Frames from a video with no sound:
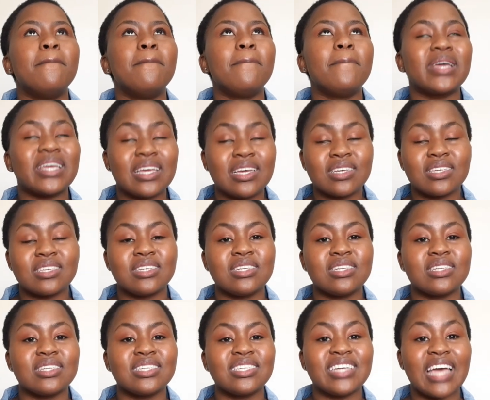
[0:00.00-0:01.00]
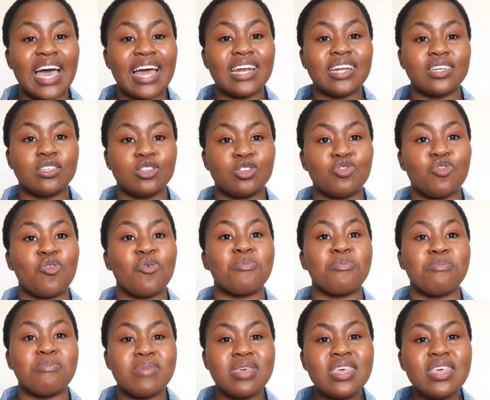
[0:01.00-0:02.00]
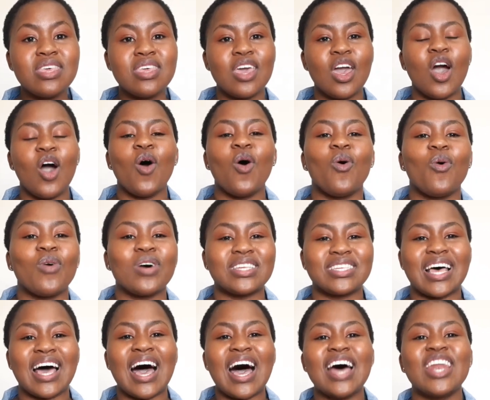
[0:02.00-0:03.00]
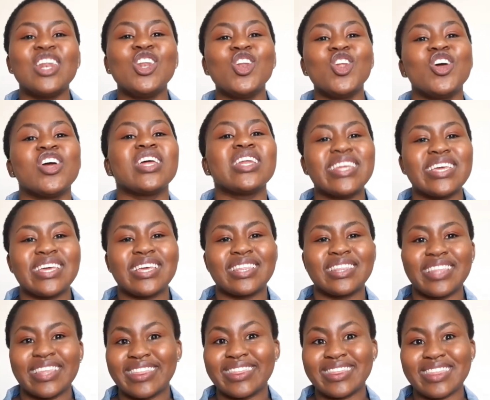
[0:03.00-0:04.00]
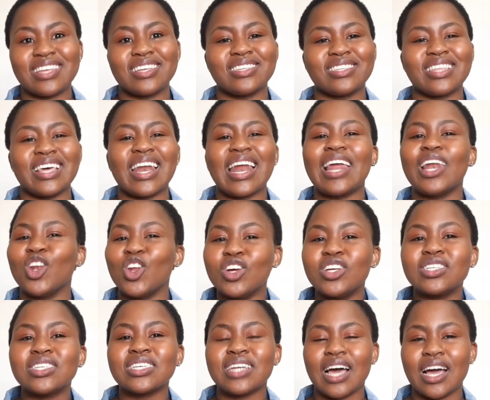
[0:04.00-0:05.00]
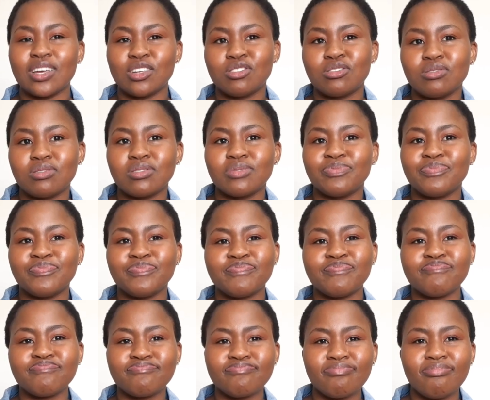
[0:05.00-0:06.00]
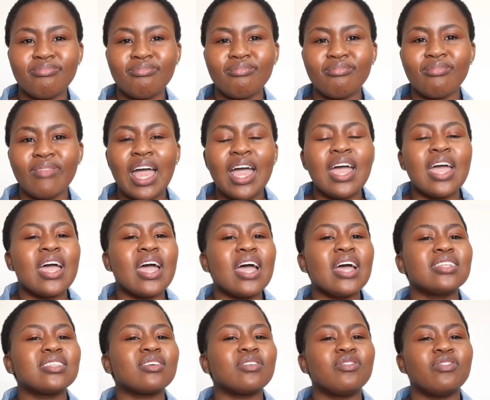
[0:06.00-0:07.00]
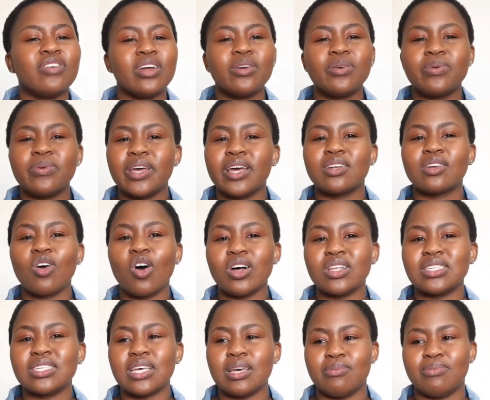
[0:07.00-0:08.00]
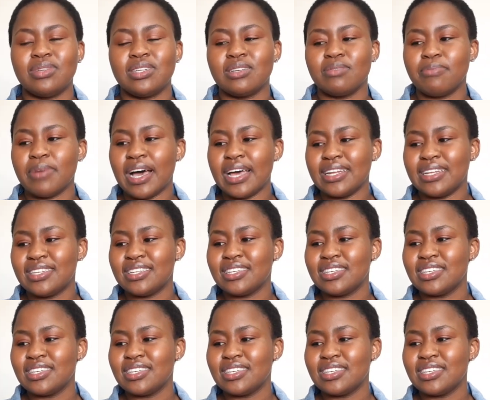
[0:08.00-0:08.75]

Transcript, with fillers: biggest challenge for me was unlearning the things that I learned in high school. It's a very weird concept, but